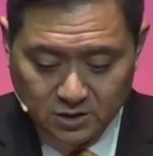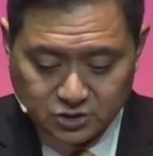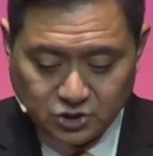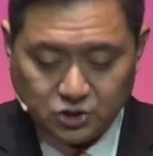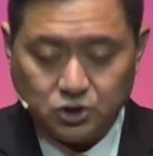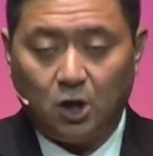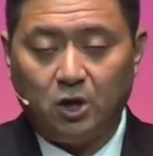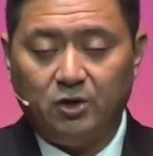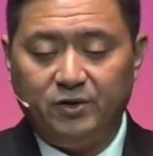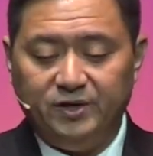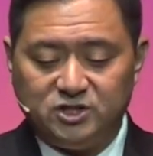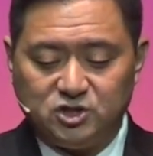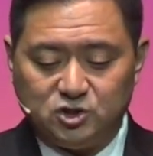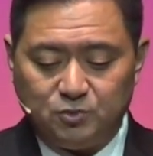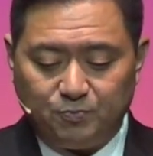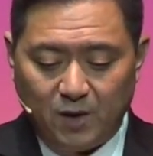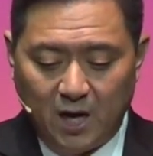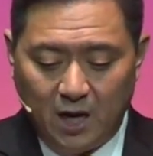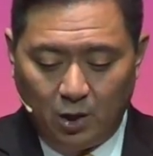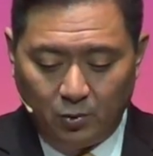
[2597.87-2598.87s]
Sorry,
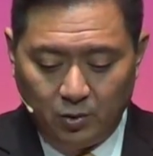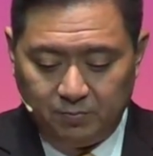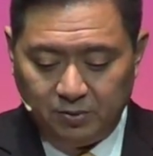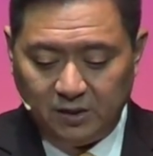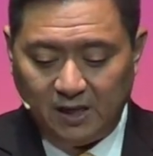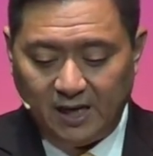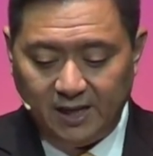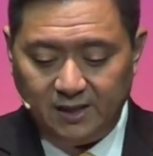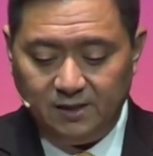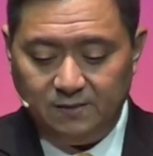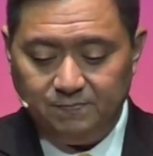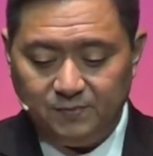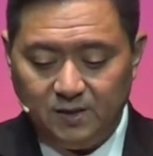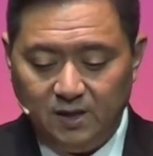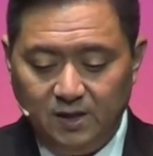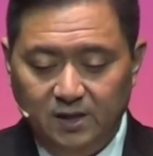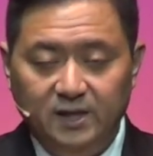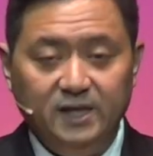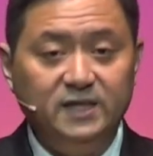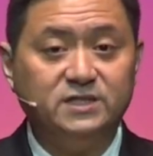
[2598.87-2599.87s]
Sproul replied.
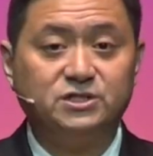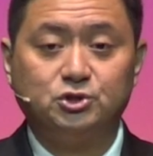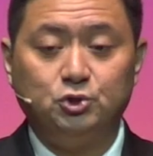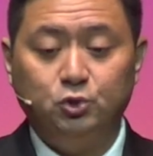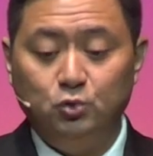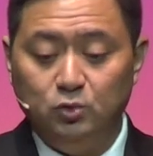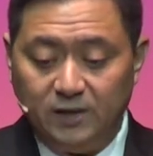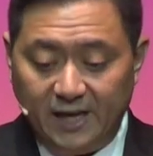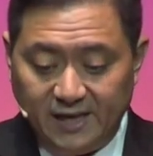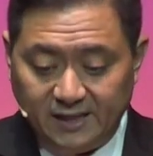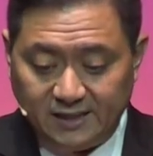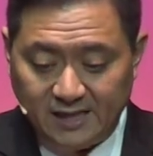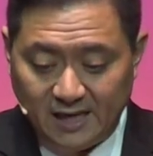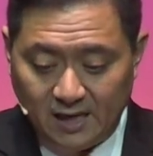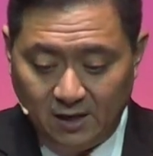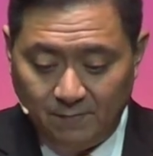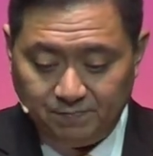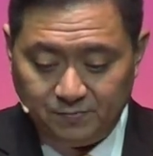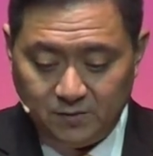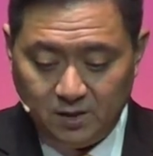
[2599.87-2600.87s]
It's too late
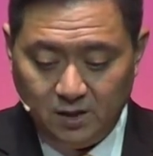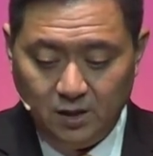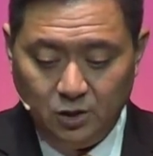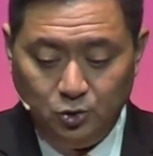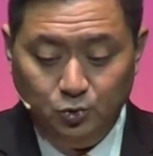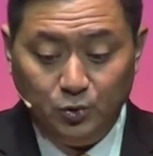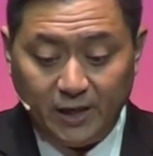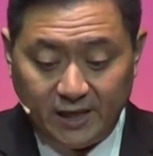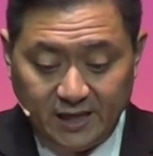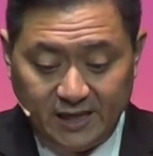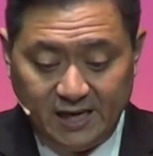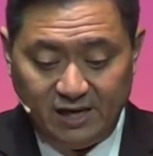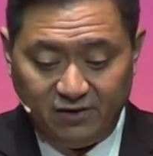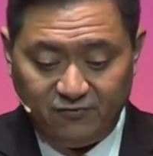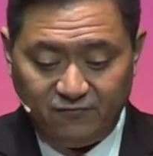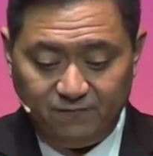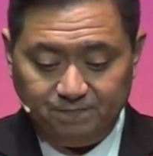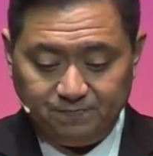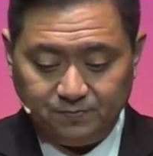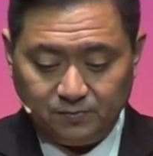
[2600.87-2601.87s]
now. You get an
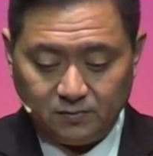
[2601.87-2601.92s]
F.